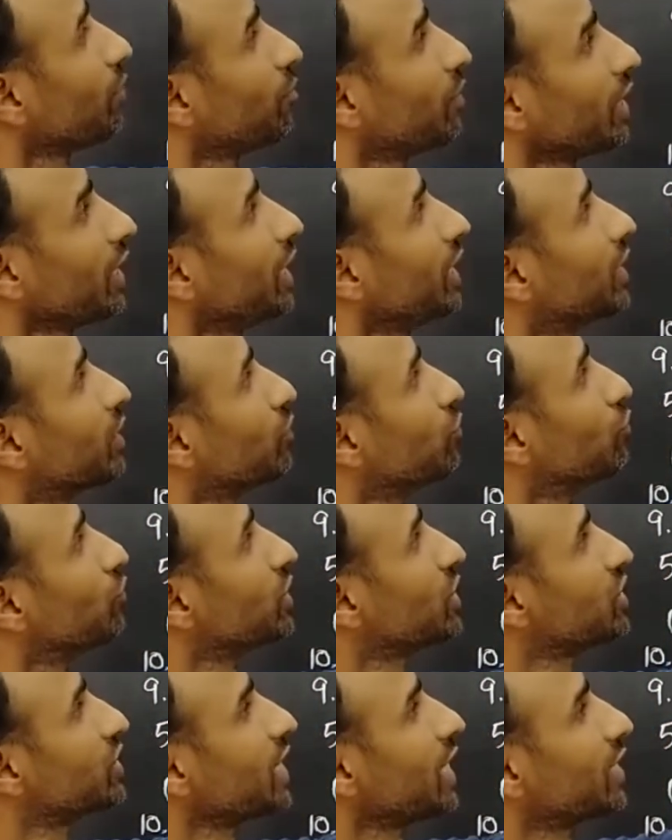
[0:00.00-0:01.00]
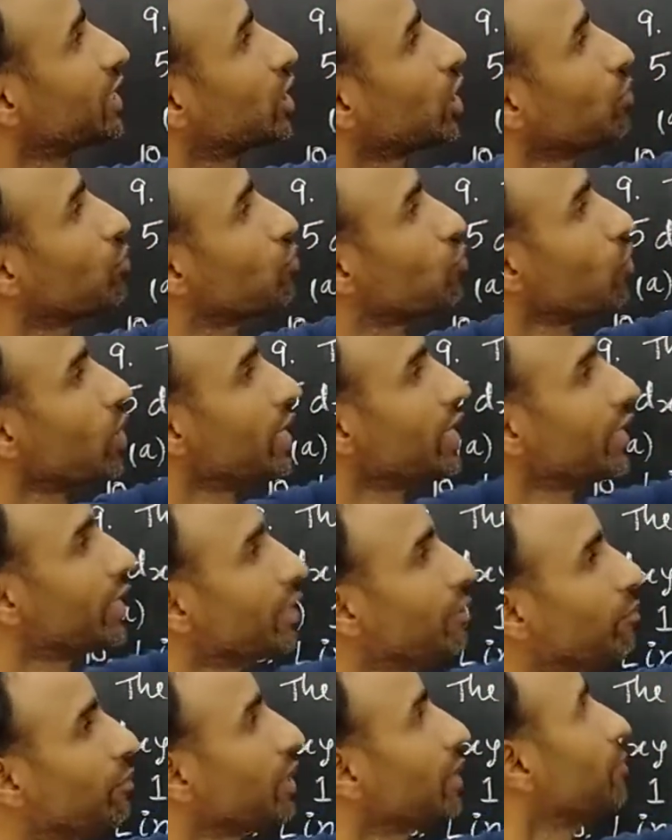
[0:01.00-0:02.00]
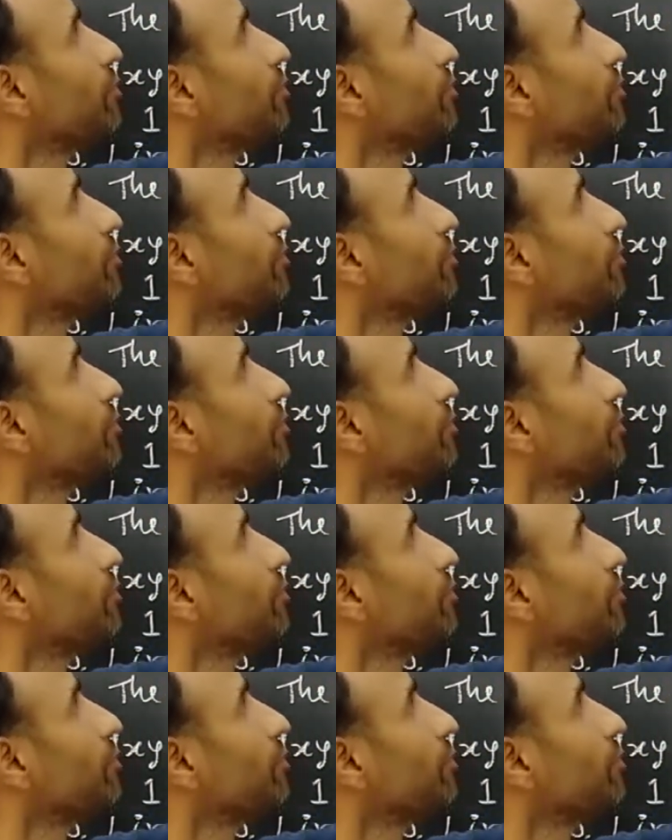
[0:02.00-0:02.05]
number 8. Which set of quantum